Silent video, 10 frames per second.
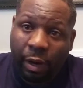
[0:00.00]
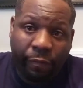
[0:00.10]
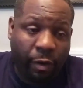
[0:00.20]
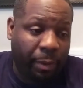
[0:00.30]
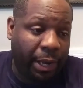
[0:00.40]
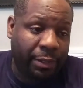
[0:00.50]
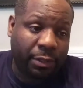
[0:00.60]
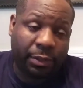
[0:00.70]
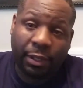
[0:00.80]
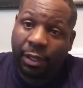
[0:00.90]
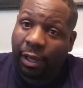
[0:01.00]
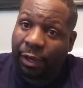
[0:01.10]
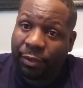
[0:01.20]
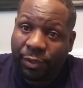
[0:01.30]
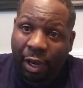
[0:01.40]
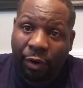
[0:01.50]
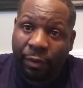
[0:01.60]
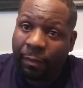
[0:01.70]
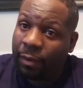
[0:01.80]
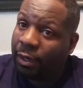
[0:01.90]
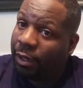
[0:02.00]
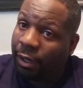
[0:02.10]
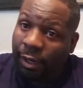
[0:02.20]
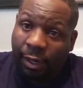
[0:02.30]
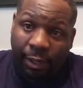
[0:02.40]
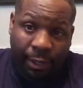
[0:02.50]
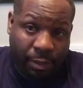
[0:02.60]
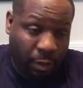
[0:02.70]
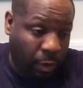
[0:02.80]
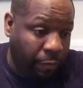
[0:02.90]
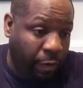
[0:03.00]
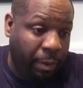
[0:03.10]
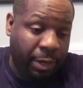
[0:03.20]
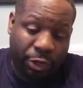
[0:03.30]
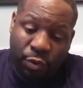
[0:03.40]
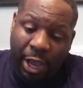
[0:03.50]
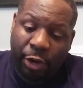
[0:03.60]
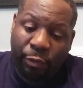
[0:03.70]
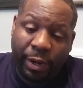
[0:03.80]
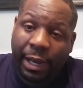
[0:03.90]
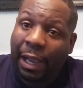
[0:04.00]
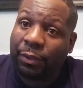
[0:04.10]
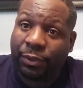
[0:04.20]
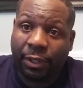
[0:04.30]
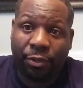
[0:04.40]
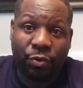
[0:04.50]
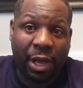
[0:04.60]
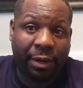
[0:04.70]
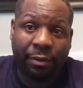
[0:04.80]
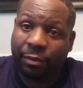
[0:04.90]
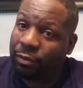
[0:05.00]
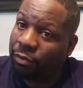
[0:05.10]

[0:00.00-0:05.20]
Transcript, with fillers: away from it. Tell God you're sorry, and turn away from it. Then you gotta renounce it. You gotta